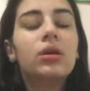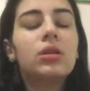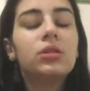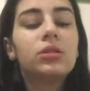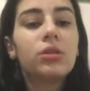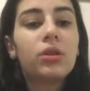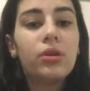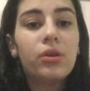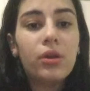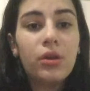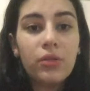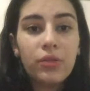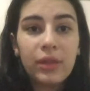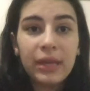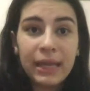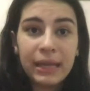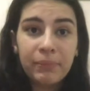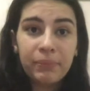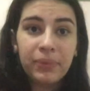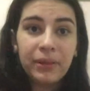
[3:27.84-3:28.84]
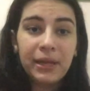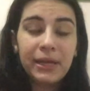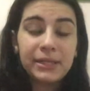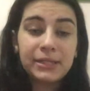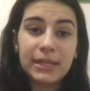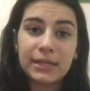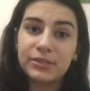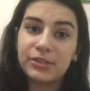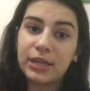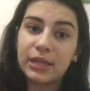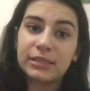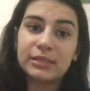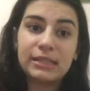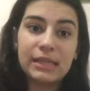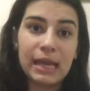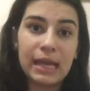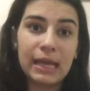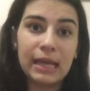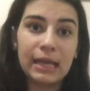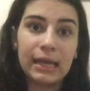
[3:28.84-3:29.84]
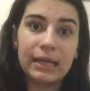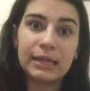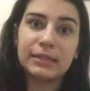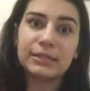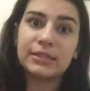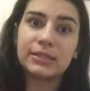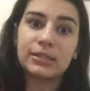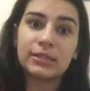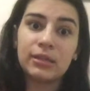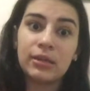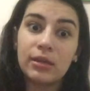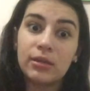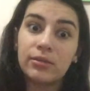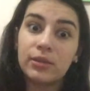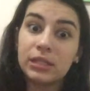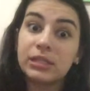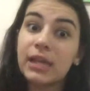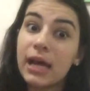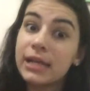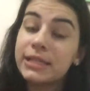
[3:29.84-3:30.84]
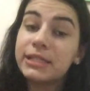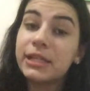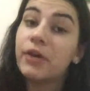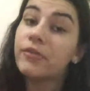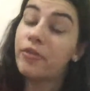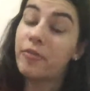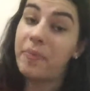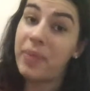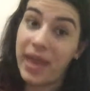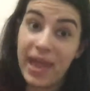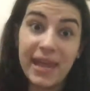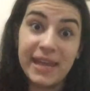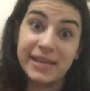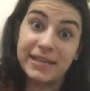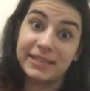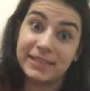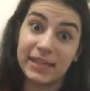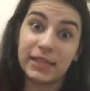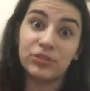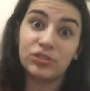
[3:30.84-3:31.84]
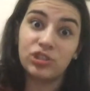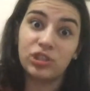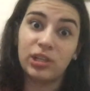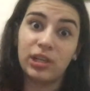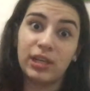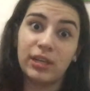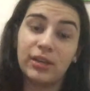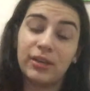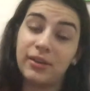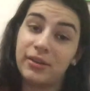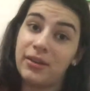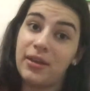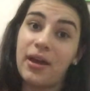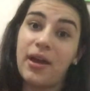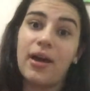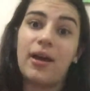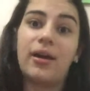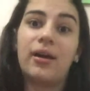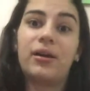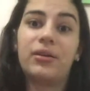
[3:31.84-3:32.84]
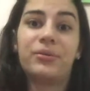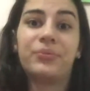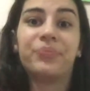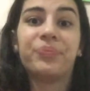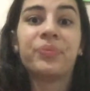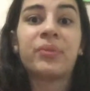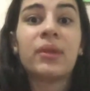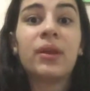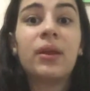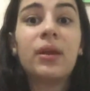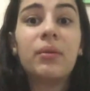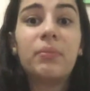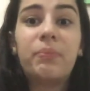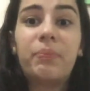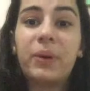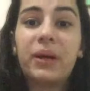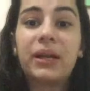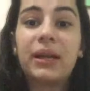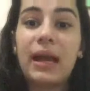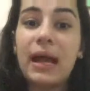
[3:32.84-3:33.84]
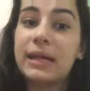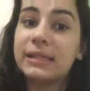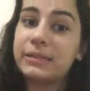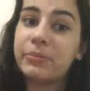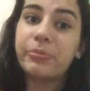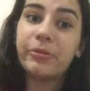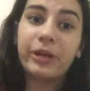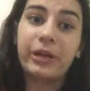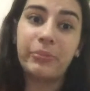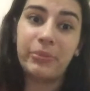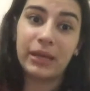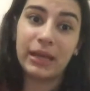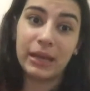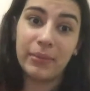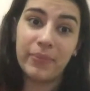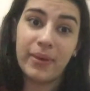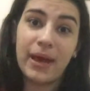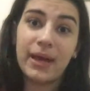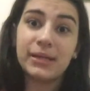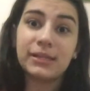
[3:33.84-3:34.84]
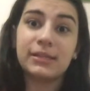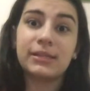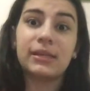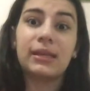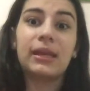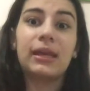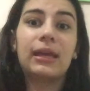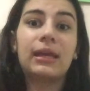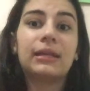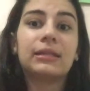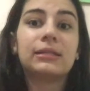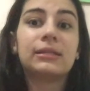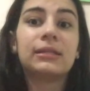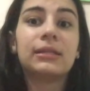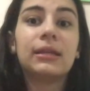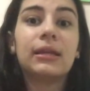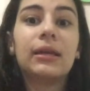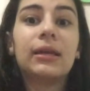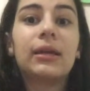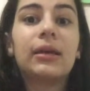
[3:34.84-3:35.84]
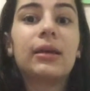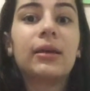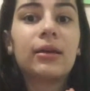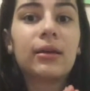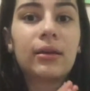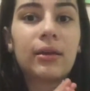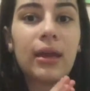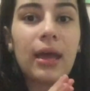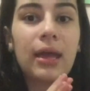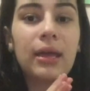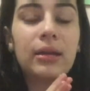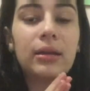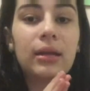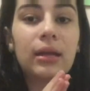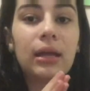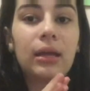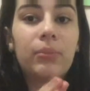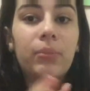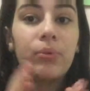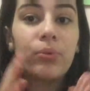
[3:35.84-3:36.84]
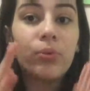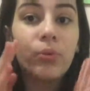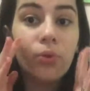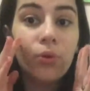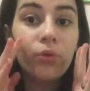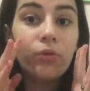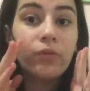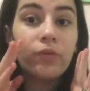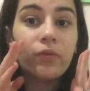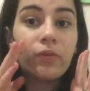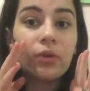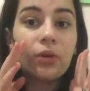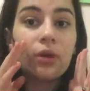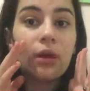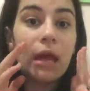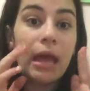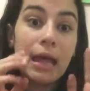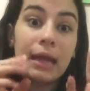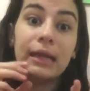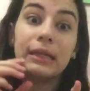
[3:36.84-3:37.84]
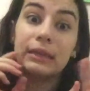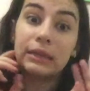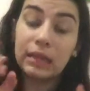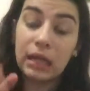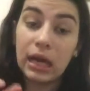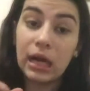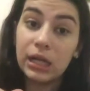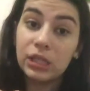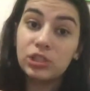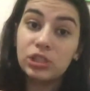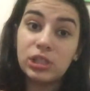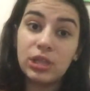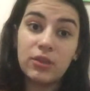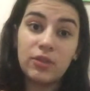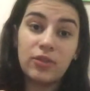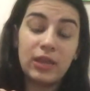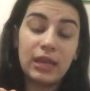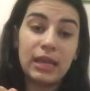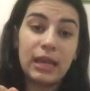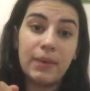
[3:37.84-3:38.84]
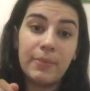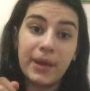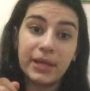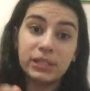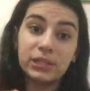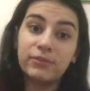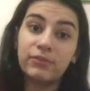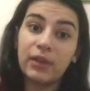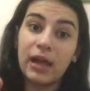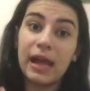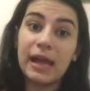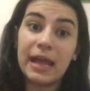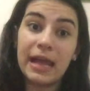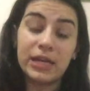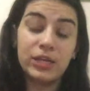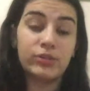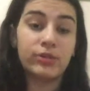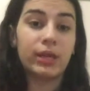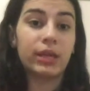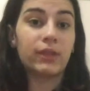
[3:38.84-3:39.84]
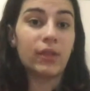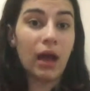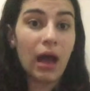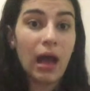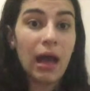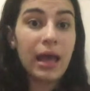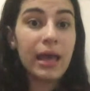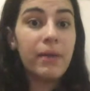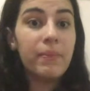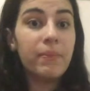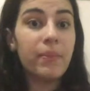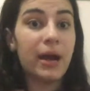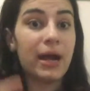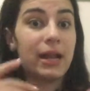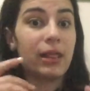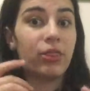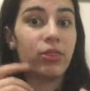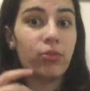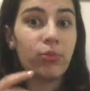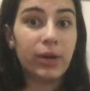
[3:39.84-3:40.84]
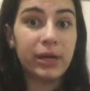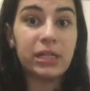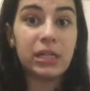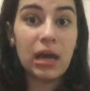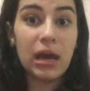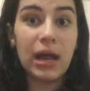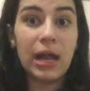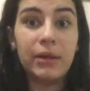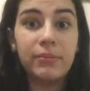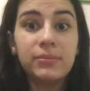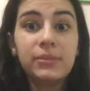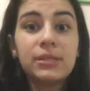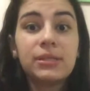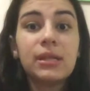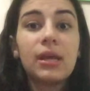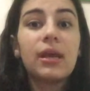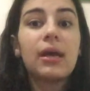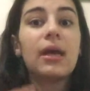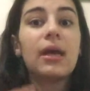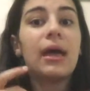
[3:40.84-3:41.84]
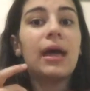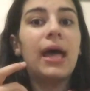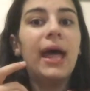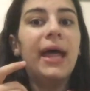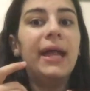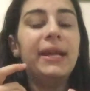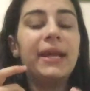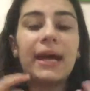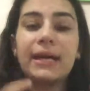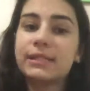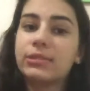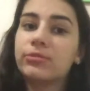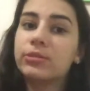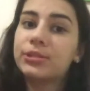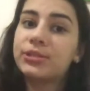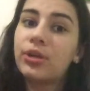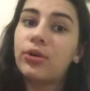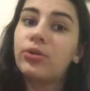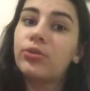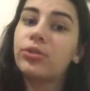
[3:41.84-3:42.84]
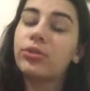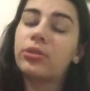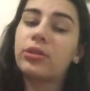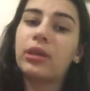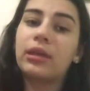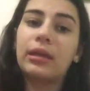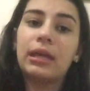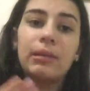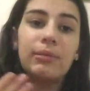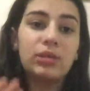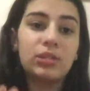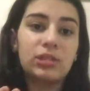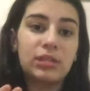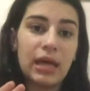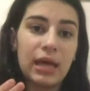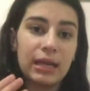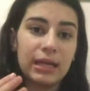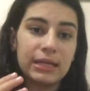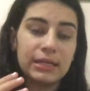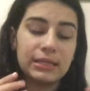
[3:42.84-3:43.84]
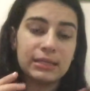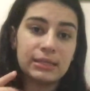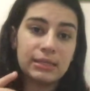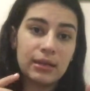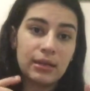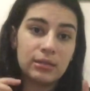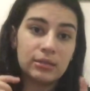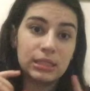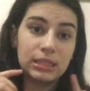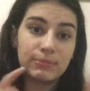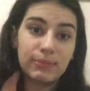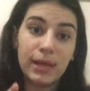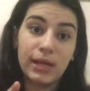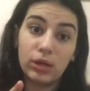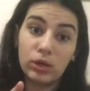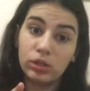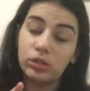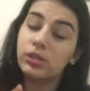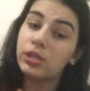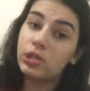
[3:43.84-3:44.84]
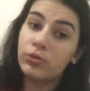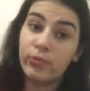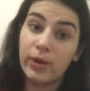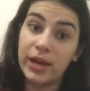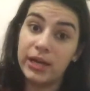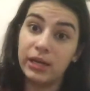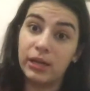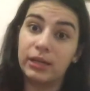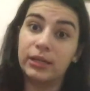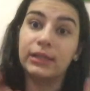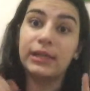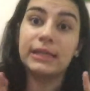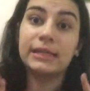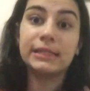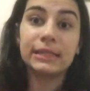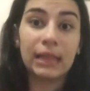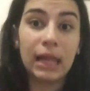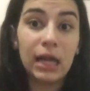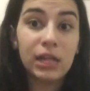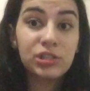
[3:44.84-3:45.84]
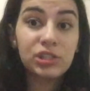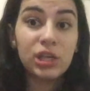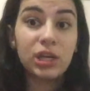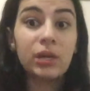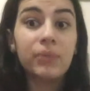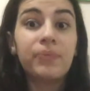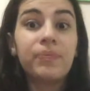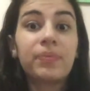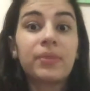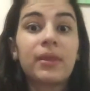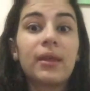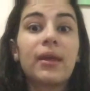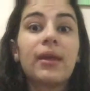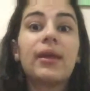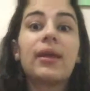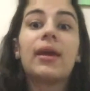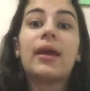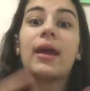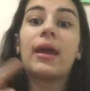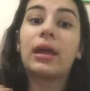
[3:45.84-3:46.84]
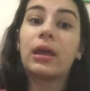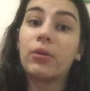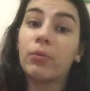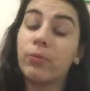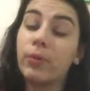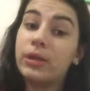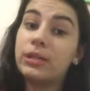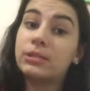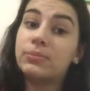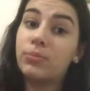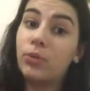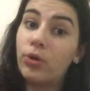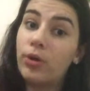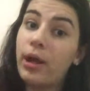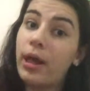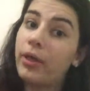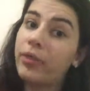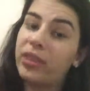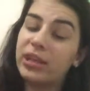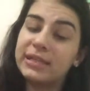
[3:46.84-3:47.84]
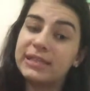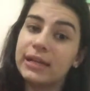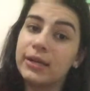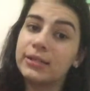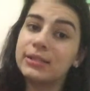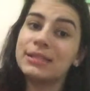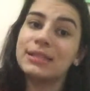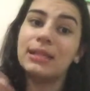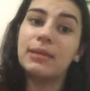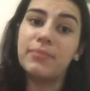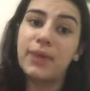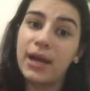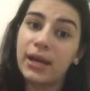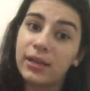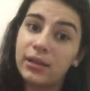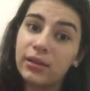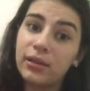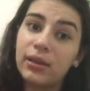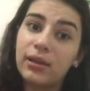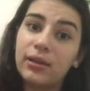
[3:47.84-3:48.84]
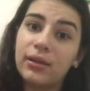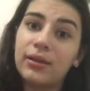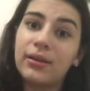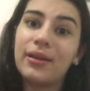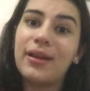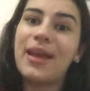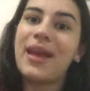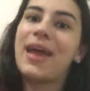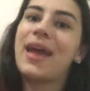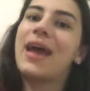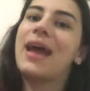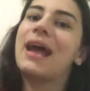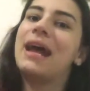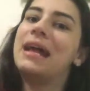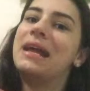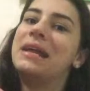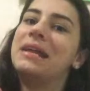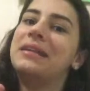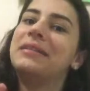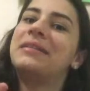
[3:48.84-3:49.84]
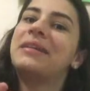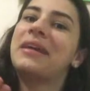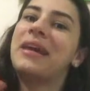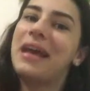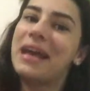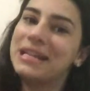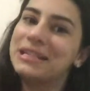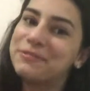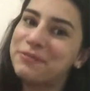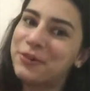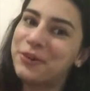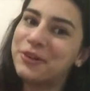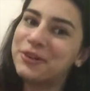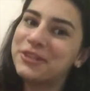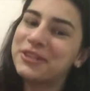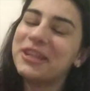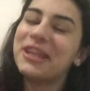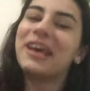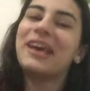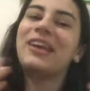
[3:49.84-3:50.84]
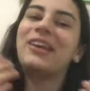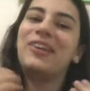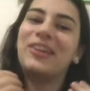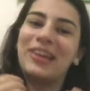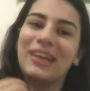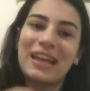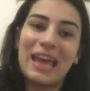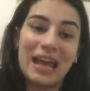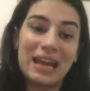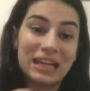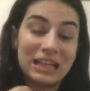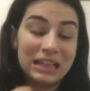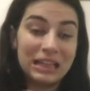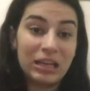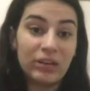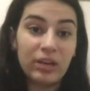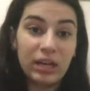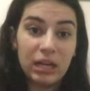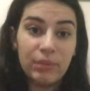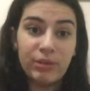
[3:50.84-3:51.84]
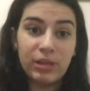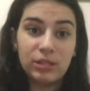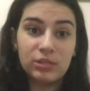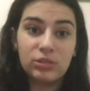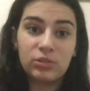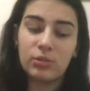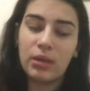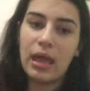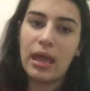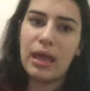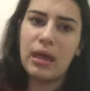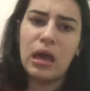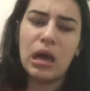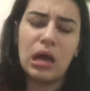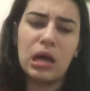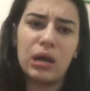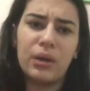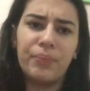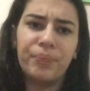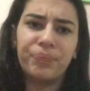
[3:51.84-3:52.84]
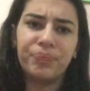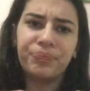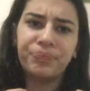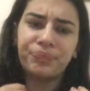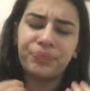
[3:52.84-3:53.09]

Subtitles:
So the implant, as you can see, is the size of a pea, essentially, but it has a pretty big impact. It can improve and enlarge the amount of light entering the eye by 3 times, and as a result, the image that is displayed onto the retina is larger and can reach more healthy cells in the macula, and henceforth you can get a clearer image and